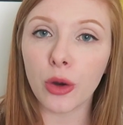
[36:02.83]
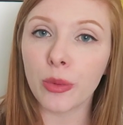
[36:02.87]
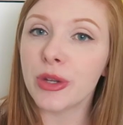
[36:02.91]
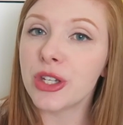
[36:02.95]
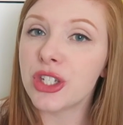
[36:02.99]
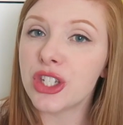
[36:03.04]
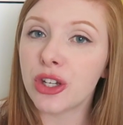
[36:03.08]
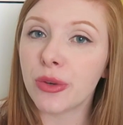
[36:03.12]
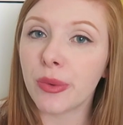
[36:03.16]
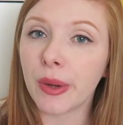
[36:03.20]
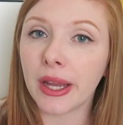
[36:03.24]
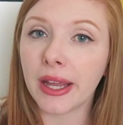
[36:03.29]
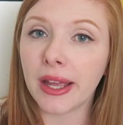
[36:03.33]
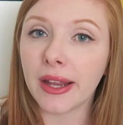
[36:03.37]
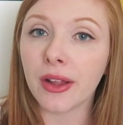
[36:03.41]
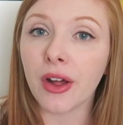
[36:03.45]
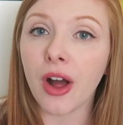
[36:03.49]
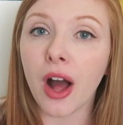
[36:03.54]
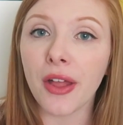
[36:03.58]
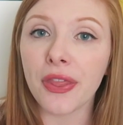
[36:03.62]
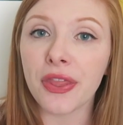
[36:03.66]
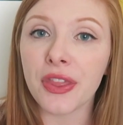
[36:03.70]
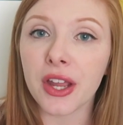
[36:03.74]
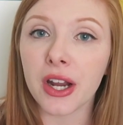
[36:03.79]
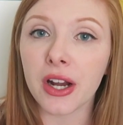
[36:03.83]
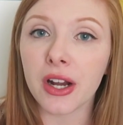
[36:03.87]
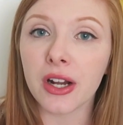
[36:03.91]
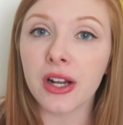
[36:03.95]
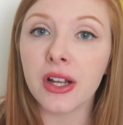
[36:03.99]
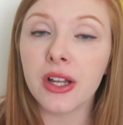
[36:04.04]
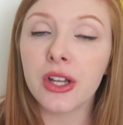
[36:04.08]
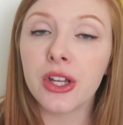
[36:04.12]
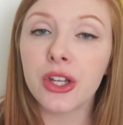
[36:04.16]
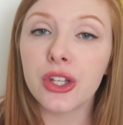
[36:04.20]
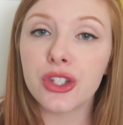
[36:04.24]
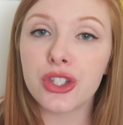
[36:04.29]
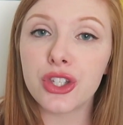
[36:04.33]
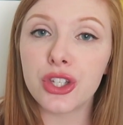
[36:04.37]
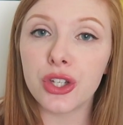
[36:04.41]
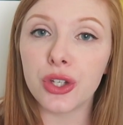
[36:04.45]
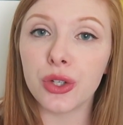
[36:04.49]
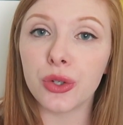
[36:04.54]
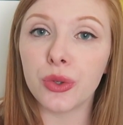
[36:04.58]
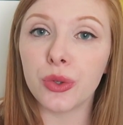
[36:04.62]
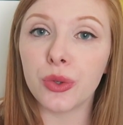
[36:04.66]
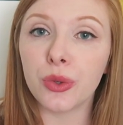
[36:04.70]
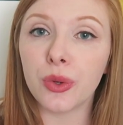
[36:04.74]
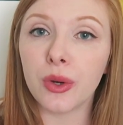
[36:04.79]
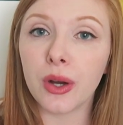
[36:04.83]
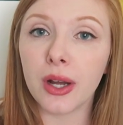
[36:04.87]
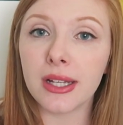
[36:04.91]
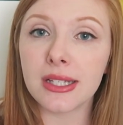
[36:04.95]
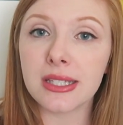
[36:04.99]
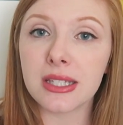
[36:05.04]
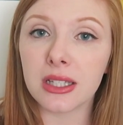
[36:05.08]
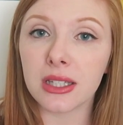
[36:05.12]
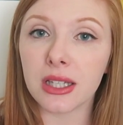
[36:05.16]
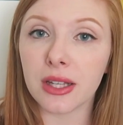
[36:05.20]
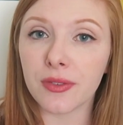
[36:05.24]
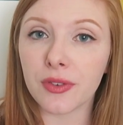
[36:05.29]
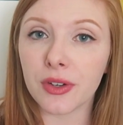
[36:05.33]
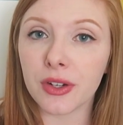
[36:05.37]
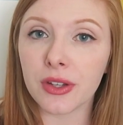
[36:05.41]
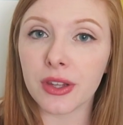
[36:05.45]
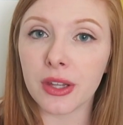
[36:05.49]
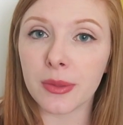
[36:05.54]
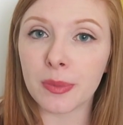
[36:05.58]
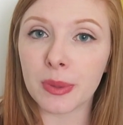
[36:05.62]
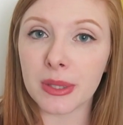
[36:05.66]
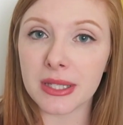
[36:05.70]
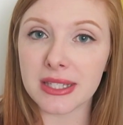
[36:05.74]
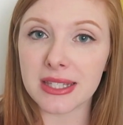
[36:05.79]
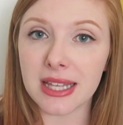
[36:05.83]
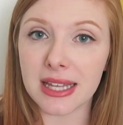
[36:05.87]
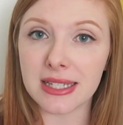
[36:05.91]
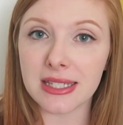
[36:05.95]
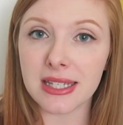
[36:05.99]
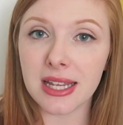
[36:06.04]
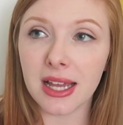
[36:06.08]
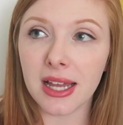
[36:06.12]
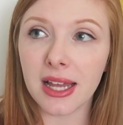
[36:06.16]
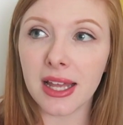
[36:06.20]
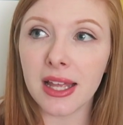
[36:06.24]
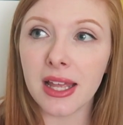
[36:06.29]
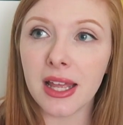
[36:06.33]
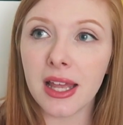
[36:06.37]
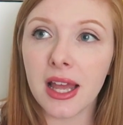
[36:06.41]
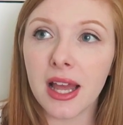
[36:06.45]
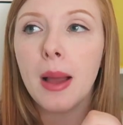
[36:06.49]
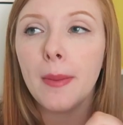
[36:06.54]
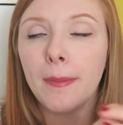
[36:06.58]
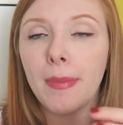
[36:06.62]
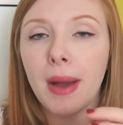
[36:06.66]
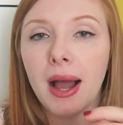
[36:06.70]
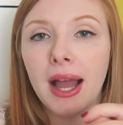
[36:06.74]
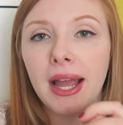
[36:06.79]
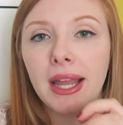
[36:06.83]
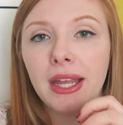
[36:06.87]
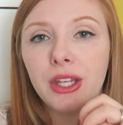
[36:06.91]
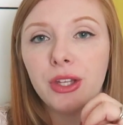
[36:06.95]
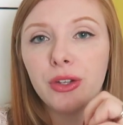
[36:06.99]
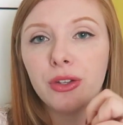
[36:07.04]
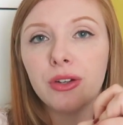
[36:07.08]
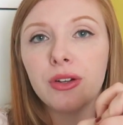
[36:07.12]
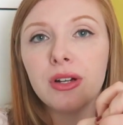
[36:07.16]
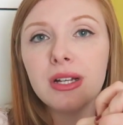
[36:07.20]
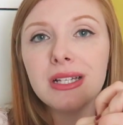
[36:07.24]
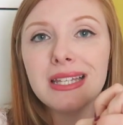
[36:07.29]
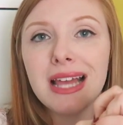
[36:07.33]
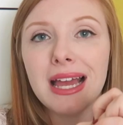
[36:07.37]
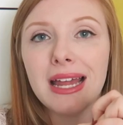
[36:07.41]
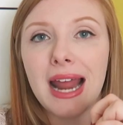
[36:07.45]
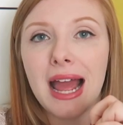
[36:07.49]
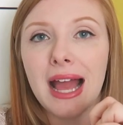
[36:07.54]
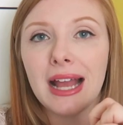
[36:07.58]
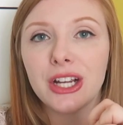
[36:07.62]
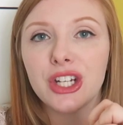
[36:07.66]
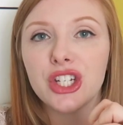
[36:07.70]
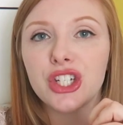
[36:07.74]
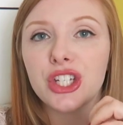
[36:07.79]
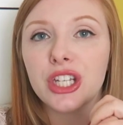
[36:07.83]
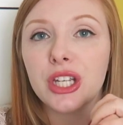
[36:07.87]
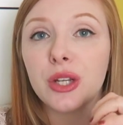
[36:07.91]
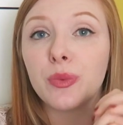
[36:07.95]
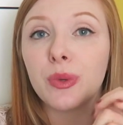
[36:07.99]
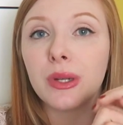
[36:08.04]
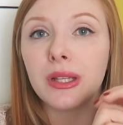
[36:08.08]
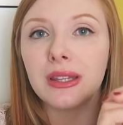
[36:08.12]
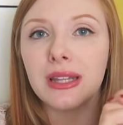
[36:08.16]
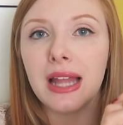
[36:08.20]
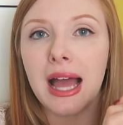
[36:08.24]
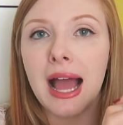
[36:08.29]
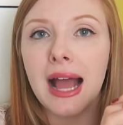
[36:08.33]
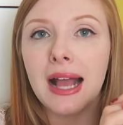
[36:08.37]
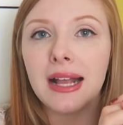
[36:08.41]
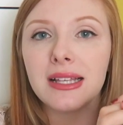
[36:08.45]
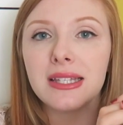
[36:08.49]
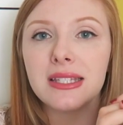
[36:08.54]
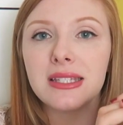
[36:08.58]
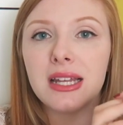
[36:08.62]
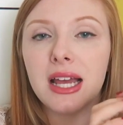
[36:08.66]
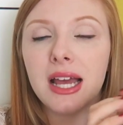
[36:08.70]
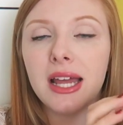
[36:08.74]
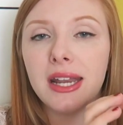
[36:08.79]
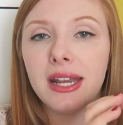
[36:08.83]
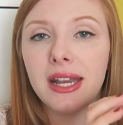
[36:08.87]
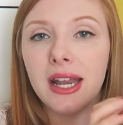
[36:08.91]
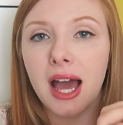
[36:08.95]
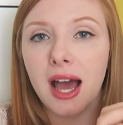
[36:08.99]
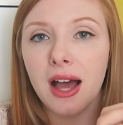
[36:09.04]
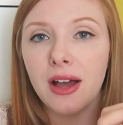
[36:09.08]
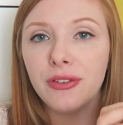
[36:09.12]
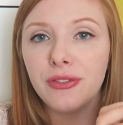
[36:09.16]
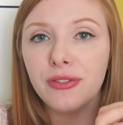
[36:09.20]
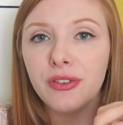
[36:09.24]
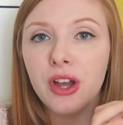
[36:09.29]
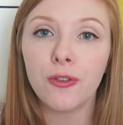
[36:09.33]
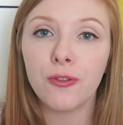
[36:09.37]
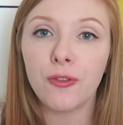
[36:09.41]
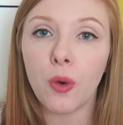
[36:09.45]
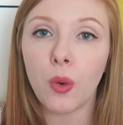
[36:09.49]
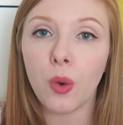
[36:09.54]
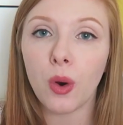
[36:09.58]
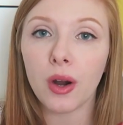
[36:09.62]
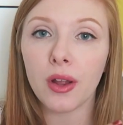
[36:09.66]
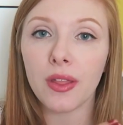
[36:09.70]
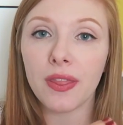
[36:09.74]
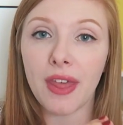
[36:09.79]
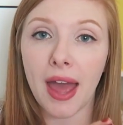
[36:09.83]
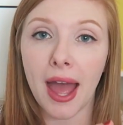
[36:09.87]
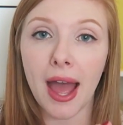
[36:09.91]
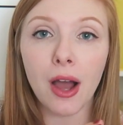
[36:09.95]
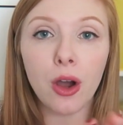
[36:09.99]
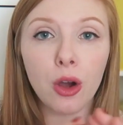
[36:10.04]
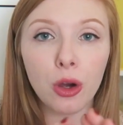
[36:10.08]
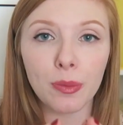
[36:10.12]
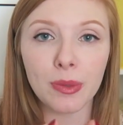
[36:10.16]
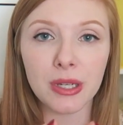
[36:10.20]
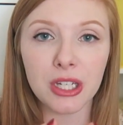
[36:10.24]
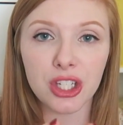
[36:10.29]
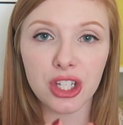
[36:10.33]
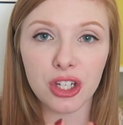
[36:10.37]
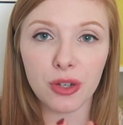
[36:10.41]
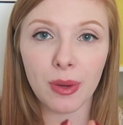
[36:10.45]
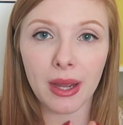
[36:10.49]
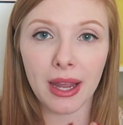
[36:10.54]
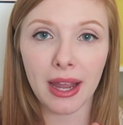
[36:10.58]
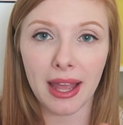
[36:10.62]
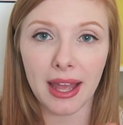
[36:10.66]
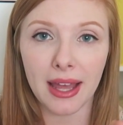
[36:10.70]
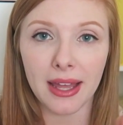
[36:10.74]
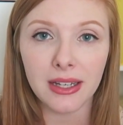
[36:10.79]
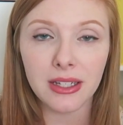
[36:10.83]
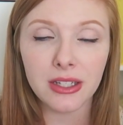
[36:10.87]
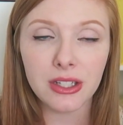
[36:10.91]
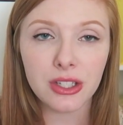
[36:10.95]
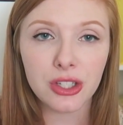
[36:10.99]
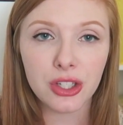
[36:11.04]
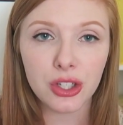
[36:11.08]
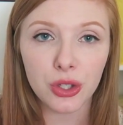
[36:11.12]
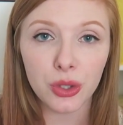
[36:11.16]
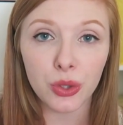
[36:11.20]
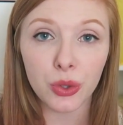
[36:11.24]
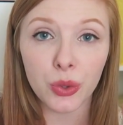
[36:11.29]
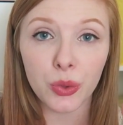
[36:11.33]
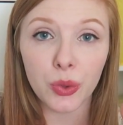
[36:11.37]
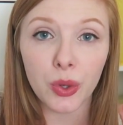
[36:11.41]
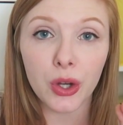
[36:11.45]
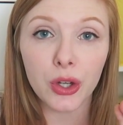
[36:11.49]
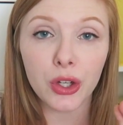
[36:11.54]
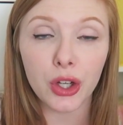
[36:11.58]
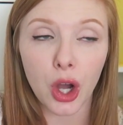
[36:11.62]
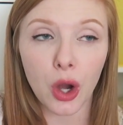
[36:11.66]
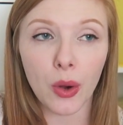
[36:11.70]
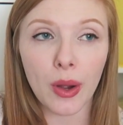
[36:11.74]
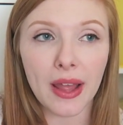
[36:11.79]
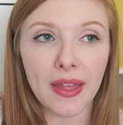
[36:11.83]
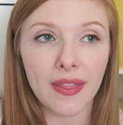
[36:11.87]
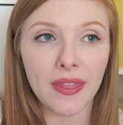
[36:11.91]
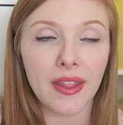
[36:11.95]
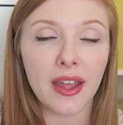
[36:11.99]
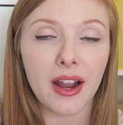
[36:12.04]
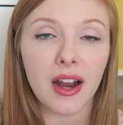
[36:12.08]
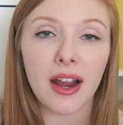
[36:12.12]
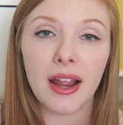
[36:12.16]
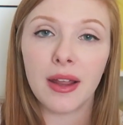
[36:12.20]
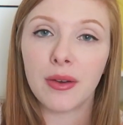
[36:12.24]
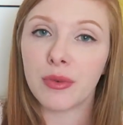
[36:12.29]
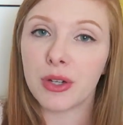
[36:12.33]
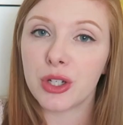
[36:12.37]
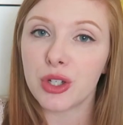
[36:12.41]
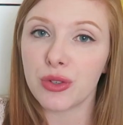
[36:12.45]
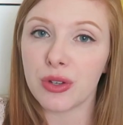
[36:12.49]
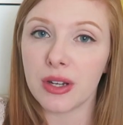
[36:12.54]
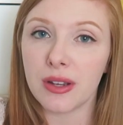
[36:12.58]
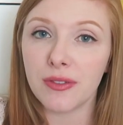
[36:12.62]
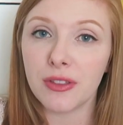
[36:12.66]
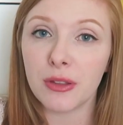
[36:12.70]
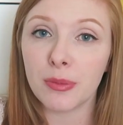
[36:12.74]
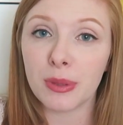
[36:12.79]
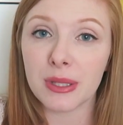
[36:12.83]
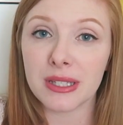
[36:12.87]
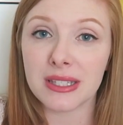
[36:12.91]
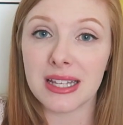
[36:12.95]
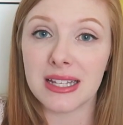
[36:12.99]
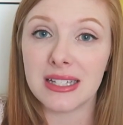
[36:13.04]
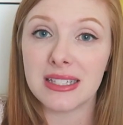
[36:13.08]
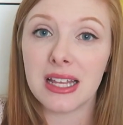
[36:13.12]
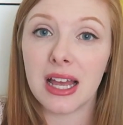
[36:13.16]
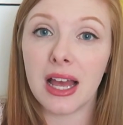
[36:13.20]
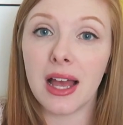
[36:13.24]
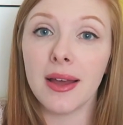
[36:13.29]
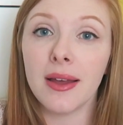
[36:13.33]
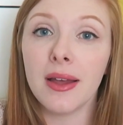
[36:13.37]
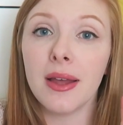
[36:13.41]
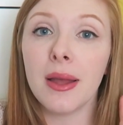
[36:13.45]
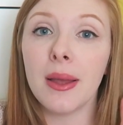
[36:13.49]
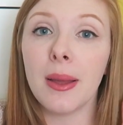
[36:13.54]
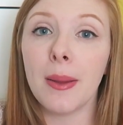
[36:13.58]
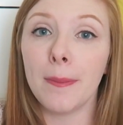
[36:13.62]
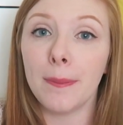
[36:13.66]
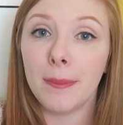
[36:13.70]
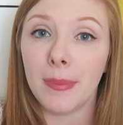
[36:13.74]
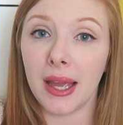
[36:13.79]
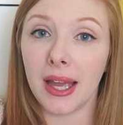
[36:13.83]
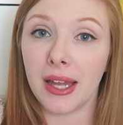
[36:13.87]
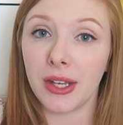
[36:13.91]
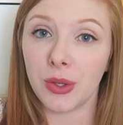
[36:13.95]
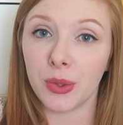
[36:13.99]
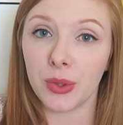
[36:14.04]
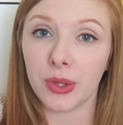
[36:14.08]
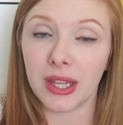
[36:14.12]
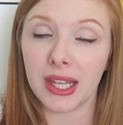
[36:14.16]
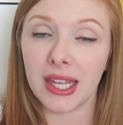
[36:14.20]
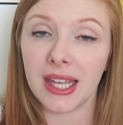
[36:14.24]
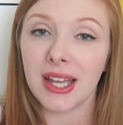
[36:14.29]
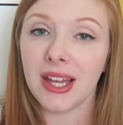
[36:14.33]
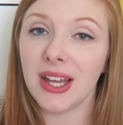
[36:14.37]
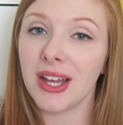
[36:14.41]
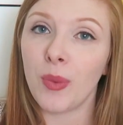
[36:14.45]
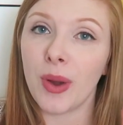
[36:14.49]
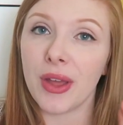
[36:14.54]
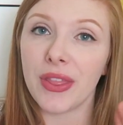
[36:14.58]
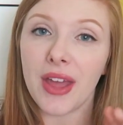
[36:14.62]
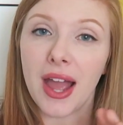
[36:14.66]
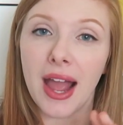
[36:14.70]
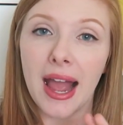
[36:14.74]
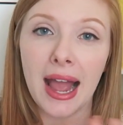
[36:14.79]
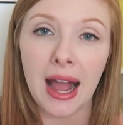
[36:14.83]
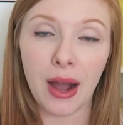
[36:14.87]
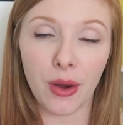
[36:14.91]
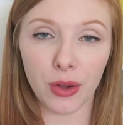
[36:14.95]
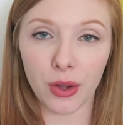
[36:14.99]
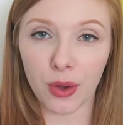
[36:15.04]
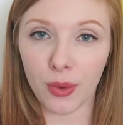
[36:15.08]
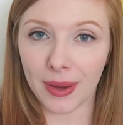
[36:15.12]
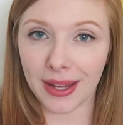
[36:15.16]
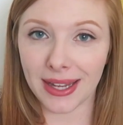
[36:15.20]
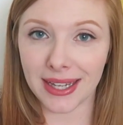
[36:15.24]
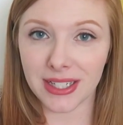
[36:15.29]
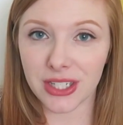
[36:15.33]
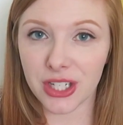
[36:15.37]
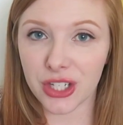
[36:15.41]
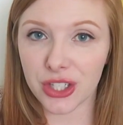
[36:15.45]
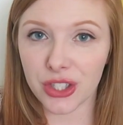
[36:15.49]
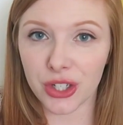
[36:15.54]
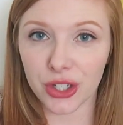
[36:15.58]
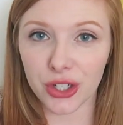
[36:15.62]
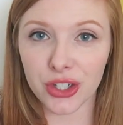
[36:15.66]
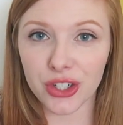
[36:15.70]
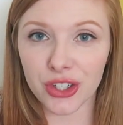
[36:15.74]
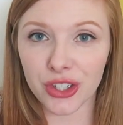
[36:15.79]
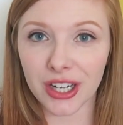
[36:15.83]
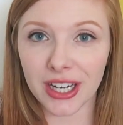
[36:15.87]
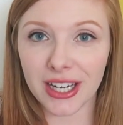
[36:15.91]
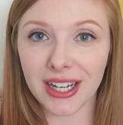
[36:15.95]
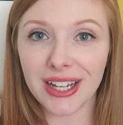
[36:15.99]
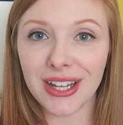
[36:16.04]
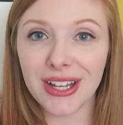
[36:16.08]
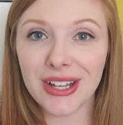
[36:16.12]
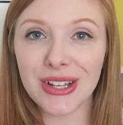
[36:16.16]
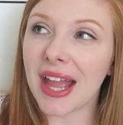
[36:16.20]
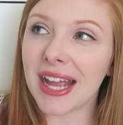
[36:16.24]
OBGYN got there to deliver the placenta, my uterus had actually relaxed enough enough for that OBGYN to go in there and retrieve the placenta manually without going into surgery.